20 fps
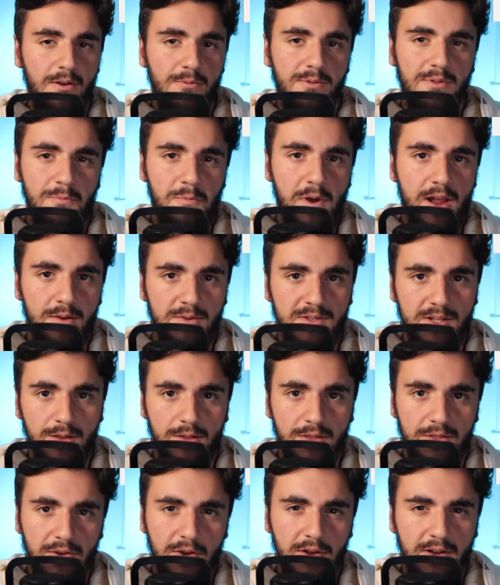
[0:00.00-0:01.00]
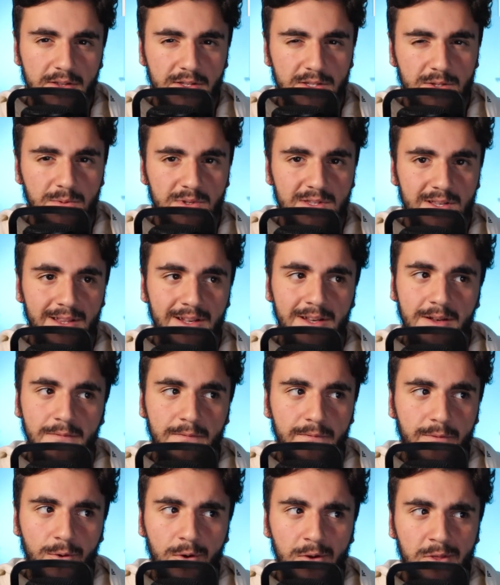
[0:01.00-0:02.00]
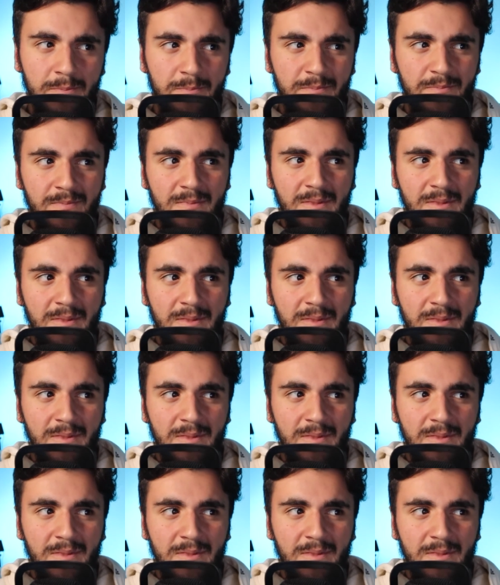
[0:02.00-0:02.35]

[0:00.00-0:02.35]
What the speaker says: with Wales in third and Switzerland in fourth,